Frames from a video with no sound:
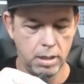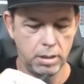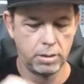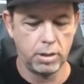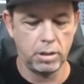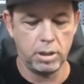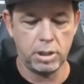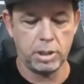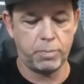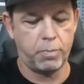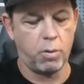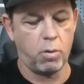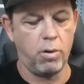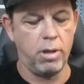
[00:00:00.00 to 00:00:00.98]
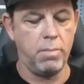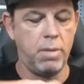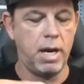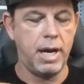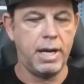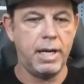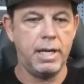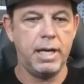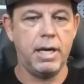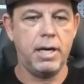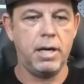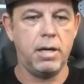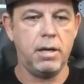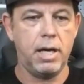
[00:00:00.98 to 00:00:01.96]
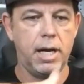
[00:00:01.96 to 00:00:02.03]
So you just pour the mud in
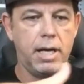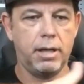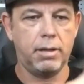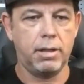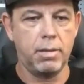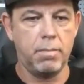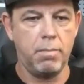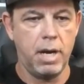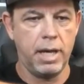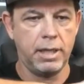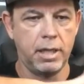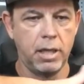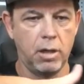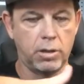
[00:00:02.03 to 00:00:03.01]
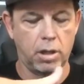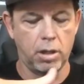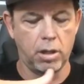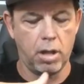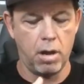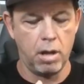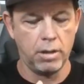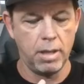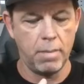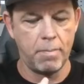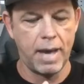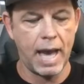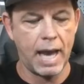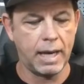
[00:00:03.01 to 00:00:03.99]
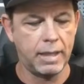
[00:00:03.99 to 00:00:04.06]
here and the mud goes along the
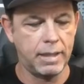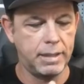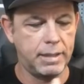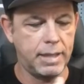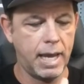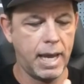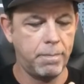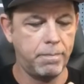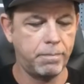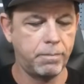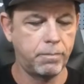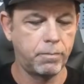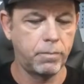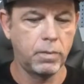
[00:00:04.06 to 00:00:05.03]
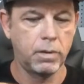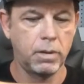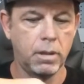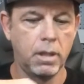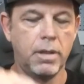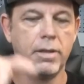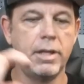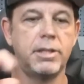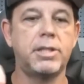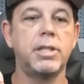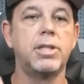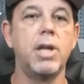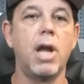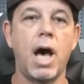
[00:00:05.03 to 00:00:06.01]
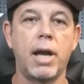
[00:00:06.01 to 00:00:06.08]
back of the tape. This
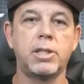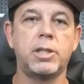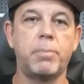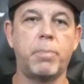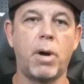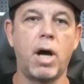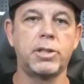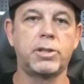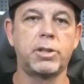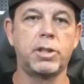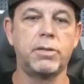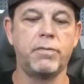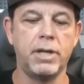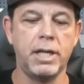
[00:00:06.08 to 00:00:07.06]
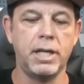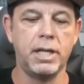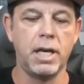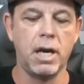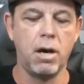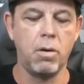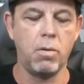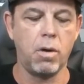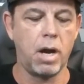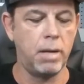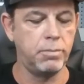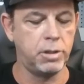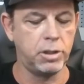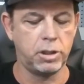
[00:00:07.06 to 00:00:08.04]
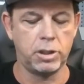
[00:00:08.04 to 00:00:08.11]
is not a sponsored video.
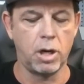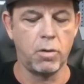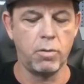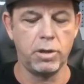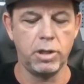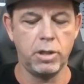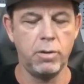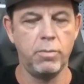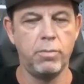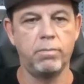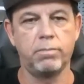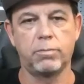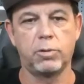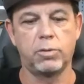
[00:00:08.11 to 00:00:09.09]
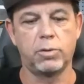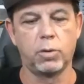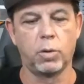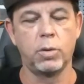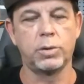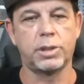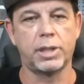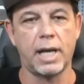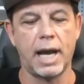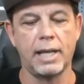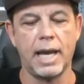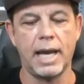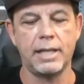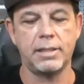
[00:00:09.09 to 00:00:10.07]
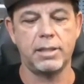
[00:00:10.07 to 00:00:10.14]
I'm just showing you tools that I
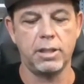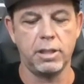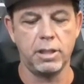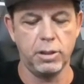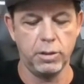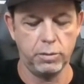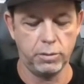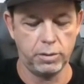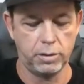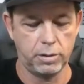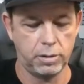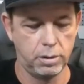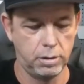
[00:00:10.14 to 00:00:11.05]
like to use.